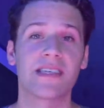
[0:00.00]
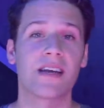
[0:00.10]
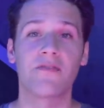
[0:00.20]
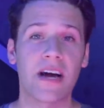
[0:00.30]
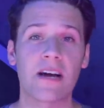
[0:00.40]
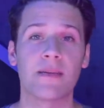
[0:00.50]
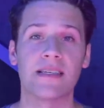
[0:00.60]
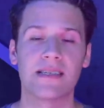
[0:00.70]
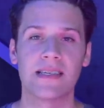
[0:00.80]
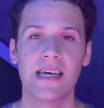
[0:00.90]
and
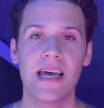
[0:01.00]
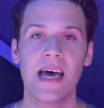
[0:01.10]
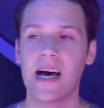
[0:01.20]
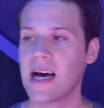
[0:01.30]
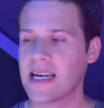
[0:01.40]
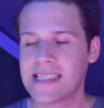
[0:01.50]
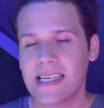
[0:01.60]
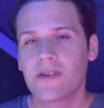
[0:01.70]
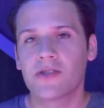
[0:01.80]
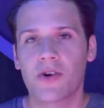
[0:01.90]
environments. Uh, a
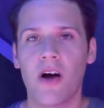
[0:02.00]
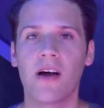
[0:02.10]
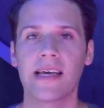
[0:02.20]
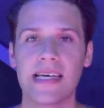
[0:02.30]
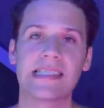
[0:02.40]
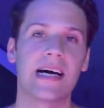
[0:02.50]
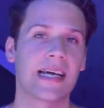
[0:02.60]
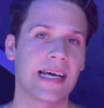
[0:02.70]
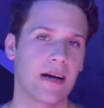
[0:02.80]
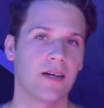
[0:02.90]
single drawing is not a
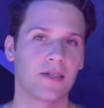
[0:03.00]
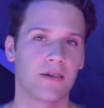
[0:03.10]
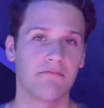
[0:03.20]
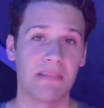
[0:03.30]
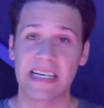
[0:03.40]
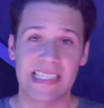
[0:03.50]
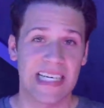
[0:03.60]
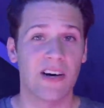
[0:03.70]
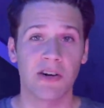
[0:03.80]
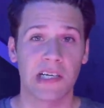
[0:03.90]
character, like I said
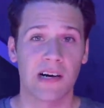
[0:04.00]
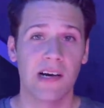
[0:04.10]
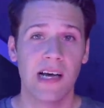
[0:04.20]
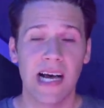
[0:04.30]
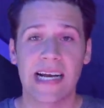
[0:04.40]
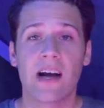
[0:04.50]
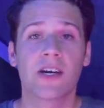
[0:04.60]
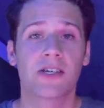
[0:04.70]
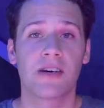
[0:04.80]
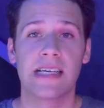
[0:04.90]
earlier. A
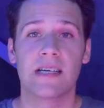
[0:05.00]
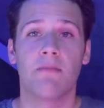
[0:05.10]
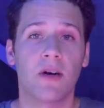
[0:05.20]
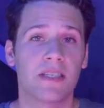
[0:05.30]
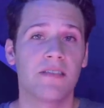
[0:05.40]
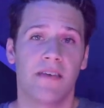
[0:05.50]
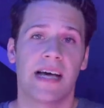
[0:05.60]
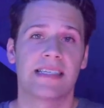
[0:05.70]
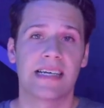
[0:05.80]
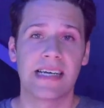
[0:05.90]
character is a
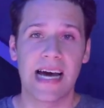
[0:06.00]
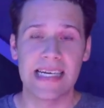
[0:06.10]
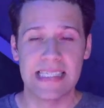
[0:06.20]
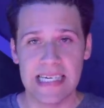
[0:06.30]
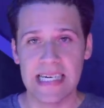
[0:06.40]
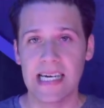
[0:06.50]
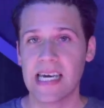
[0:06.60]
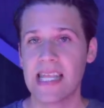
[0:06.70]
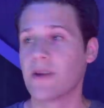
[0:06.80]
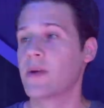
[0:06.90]
multifaceted idea
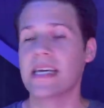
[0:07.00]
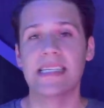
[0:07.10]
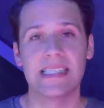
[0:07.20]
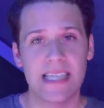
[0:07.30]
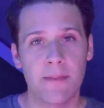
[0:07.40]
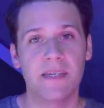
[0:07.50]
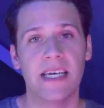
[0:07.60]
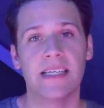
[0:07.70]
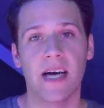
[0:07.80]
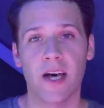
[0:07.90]
that we incept
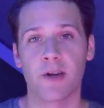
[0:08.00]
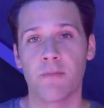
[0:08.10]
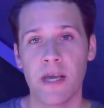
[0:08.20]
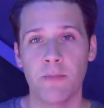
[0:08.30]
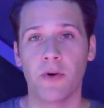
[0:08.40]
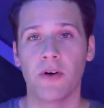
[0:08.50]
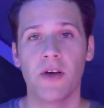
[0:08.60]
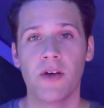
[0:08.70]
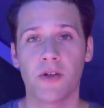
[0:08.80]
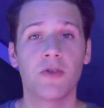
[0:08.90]
into other people
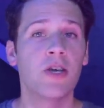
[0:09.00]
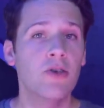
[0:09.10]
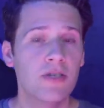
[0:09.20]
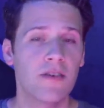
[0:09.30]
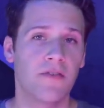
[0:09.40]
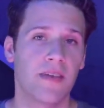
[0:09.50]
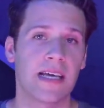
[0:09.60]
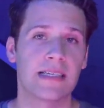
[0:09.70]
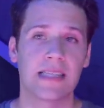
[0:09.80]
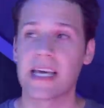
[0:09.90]
through the use of
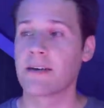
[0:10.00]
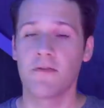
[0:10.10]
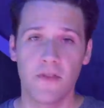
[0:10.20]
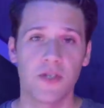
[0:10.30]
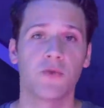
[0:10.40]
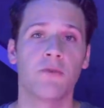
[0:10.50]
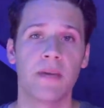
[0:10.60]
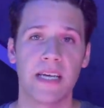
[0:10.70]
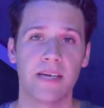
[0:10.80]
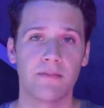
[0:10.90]
things like visual
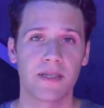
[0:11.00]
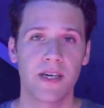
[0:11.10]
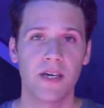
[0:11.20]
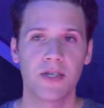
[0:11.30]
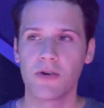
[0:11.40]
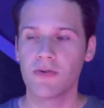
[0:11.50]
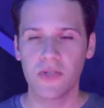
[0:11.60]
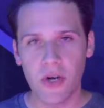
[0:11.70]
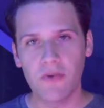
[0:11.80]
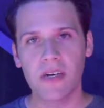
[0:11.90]
mediums. So
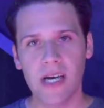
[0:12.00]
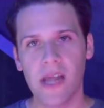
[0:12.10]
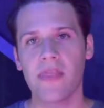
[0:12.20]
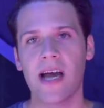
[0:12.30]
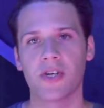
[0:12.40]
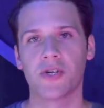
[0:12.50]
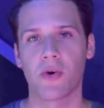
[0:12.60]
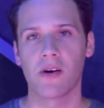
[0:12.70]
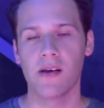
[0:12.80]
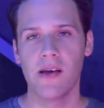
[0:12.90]
don't cut that
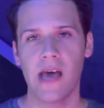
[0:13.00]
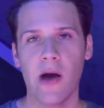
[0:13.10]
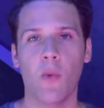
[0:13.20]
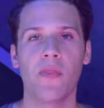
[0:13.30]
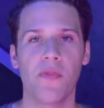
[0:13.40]
short at one